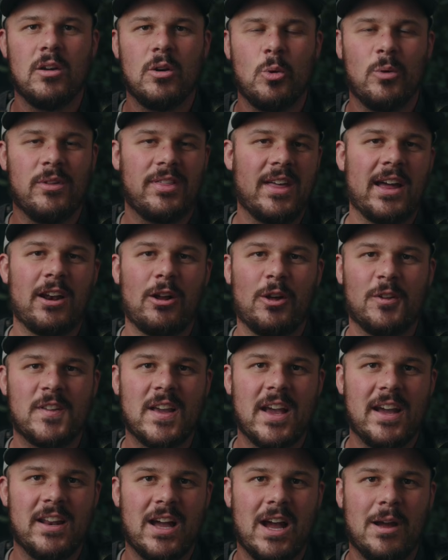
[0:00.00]
With that all
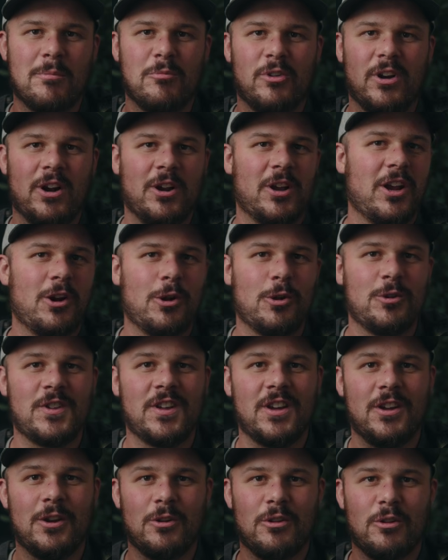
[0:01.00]
said, I'm very curious
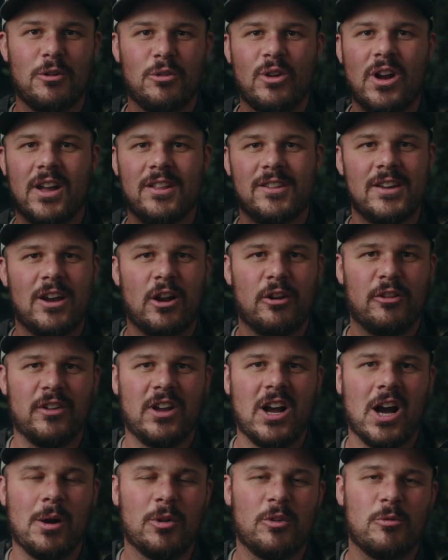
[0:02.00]
to hear your thoughts down in
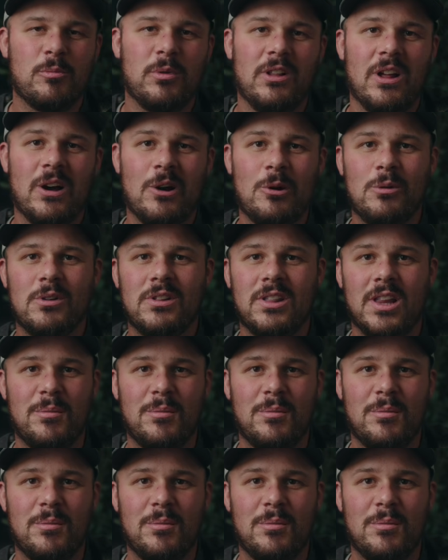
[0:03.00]
the comments below.